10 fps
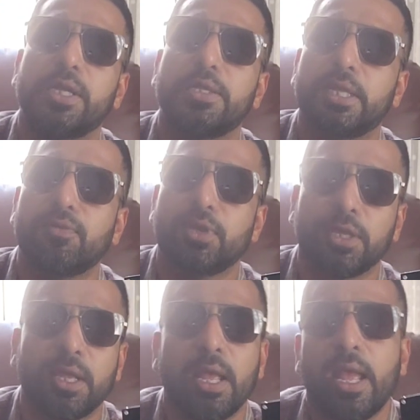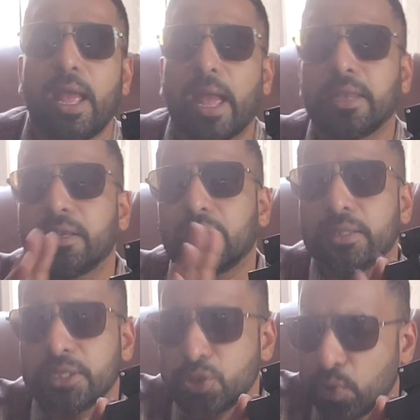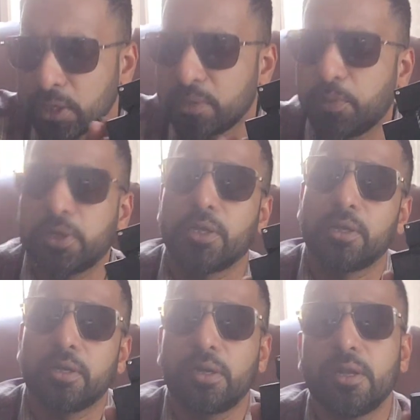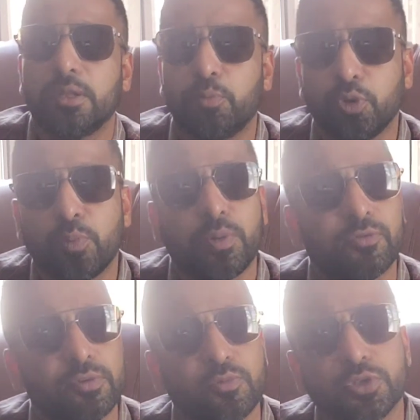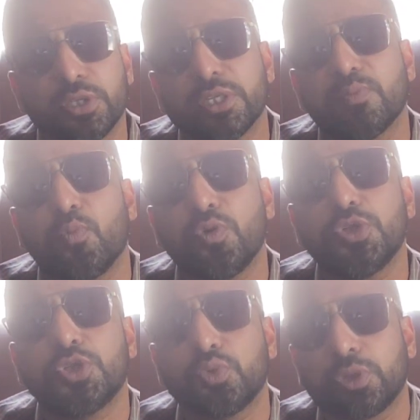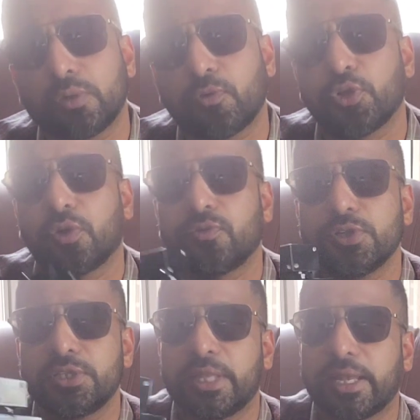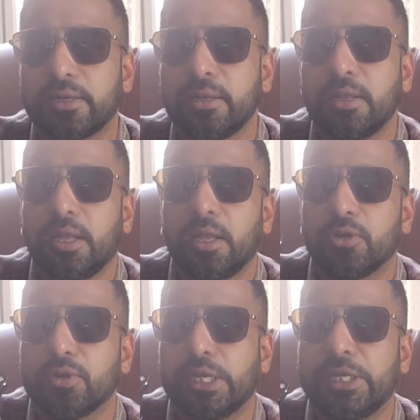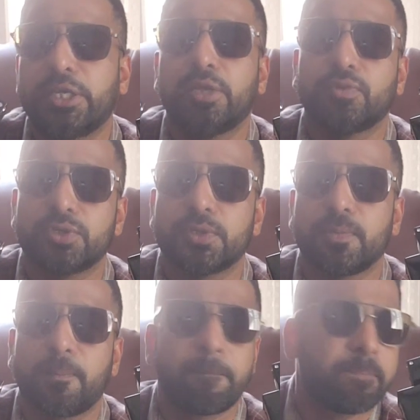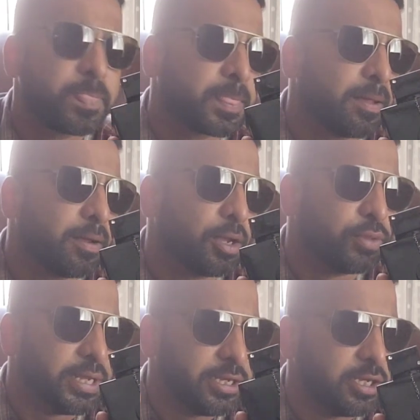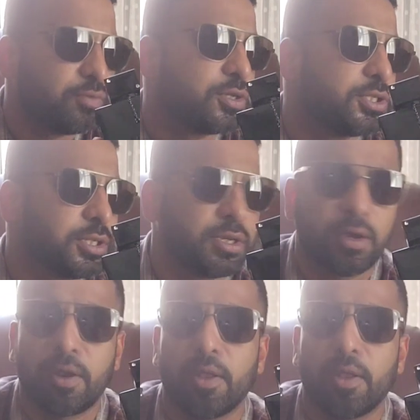in the evening. And this one in particular, the pure Parfum version, is most suited for the office than the EDT version. Now the EDT version,